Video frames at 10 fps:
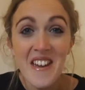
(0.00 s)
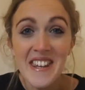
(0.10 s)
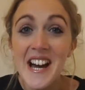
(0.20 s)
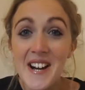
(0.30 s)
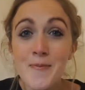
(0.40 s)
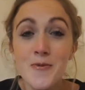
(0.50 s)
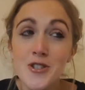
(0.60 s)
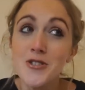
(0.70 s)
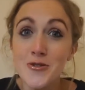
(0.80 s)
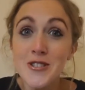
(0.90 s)
Yeah,
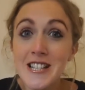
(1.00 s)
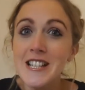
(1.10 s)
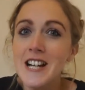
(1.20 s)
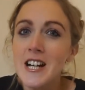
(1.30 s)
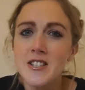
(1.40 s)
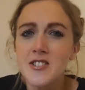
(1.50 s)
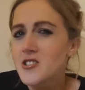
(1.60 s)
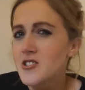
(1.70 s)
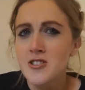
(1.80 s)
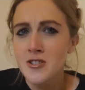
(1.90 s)
she's really like, she
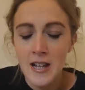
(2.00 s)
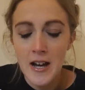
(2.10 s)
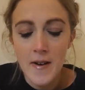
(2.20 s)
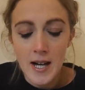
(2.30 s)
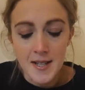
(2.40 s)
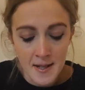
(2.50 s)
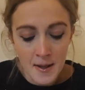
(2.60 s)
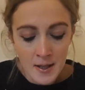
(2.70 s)
just doesn't like rides.